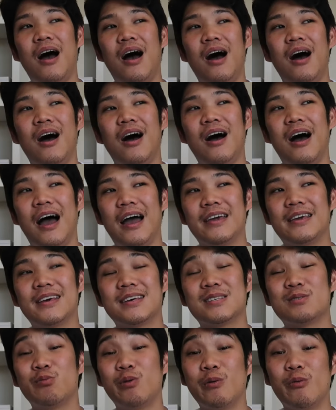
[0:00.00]
I
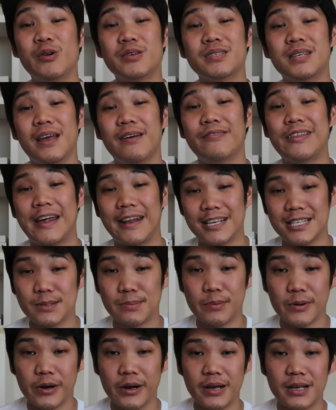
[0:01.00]
guess we will save that
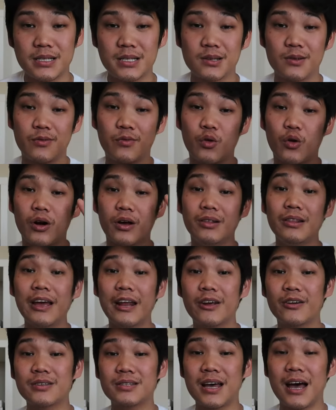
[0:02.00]
experience for a
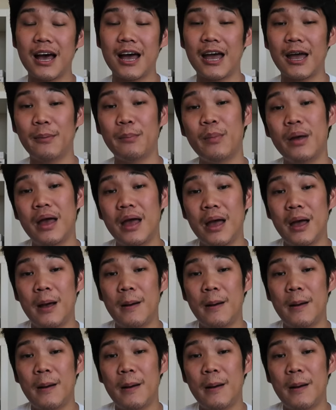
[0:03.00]
later time.